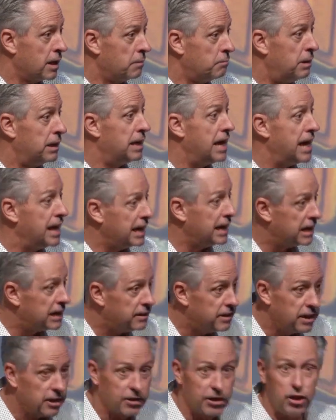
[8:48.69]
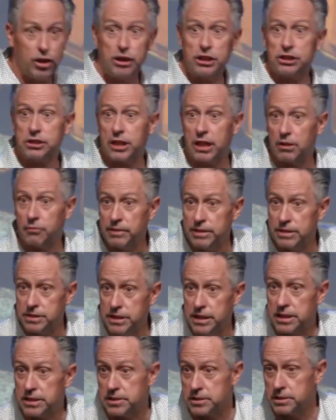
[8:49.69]
But hang in there. You just got to
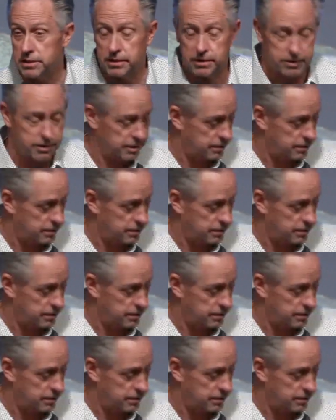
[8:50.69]
resist.